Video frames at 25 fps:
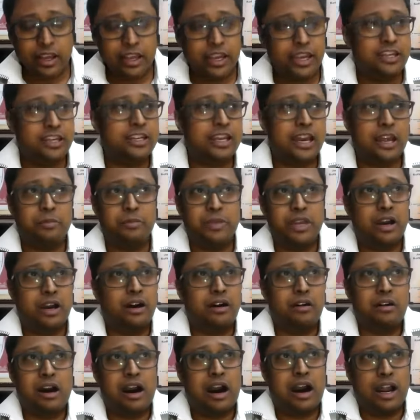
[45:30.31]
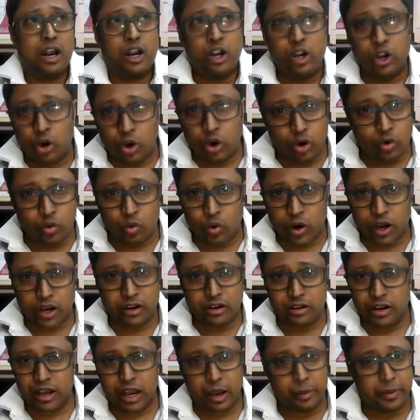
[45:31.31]
it can be an unknown
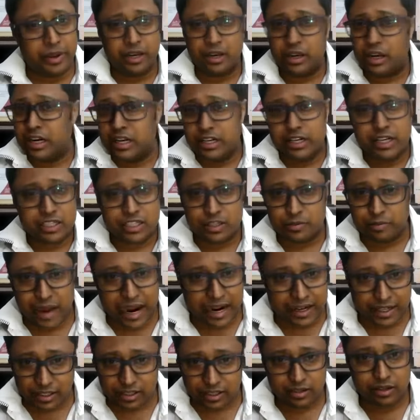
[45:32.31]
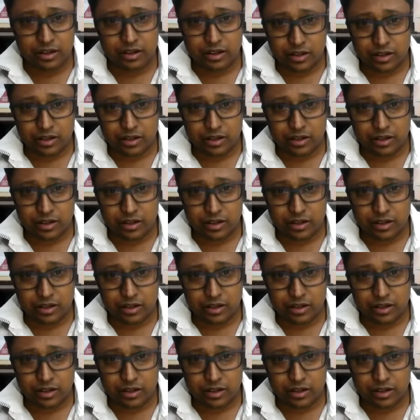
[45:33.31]
one. I mean, it doesn't matter.